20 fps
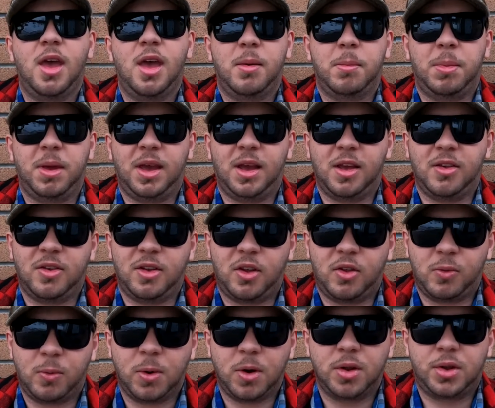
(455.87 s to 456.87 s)
because it
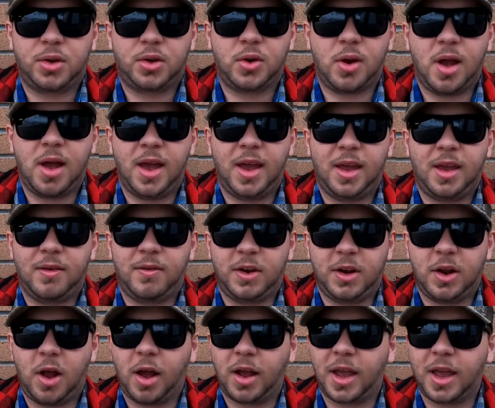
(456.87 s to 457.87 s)
is worth trying if you're
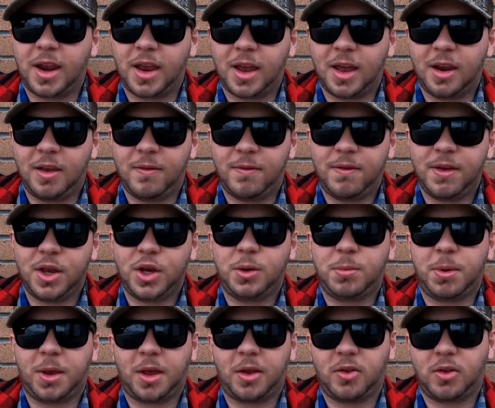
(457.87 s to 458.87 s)
not getting any fish
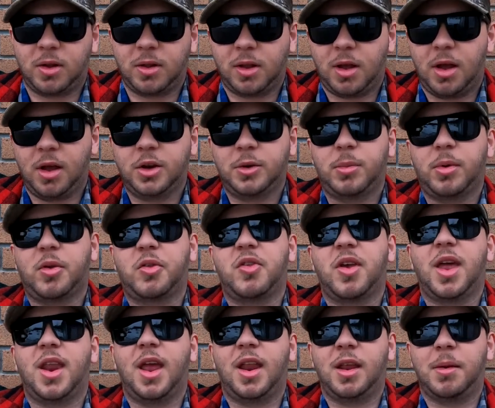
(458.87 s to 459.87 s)
because you'll
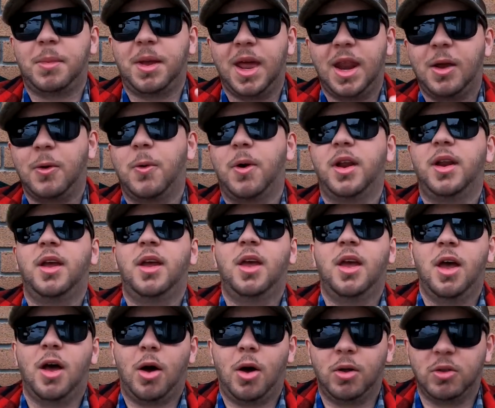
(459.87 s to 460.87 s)
100% end up getting one
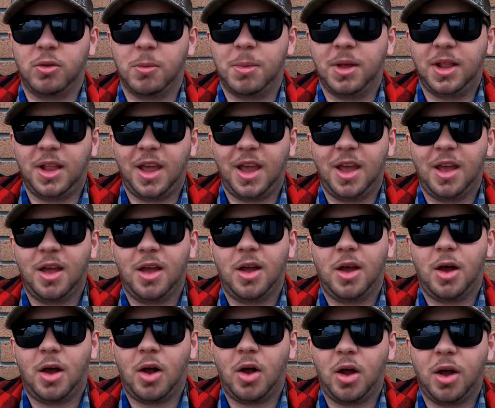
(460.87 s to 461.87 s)
ultimately
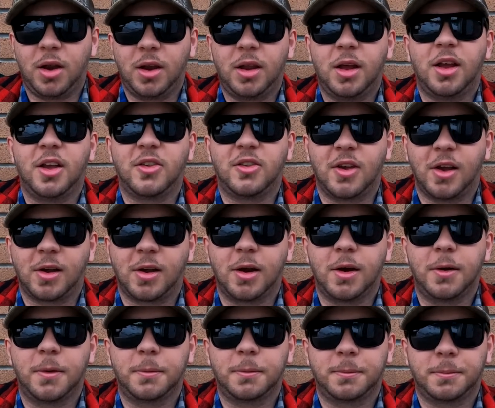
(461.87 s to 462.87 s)
on a sucker.
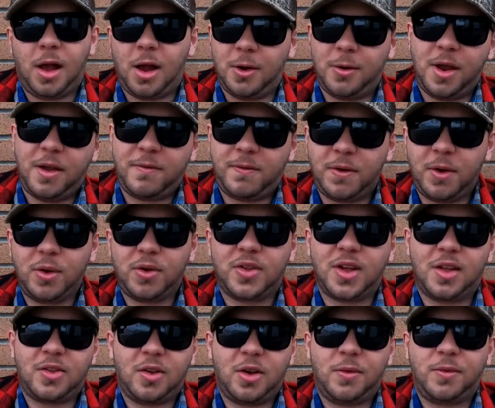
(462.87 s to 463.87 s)
Alright folks,
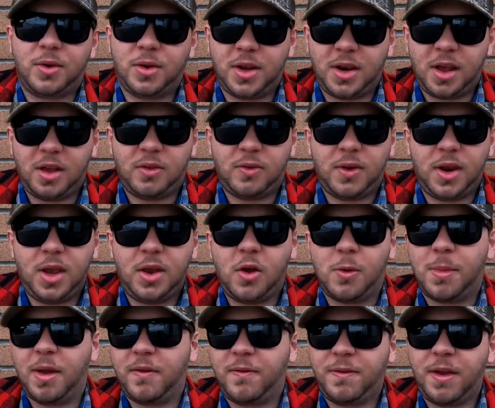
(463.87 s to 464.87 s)
that's all for today's video on
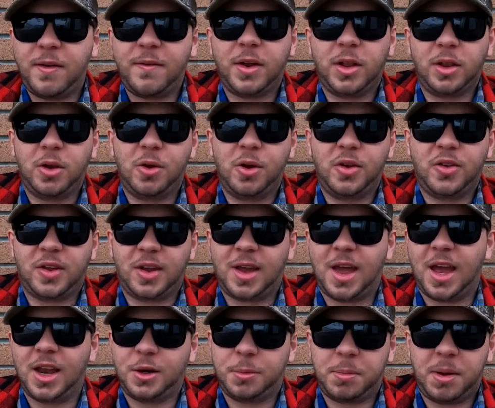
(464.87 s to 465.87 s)
my favorite lures to
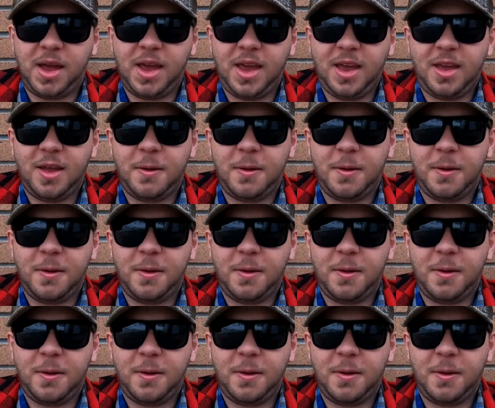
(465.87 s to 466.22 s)
catch pike.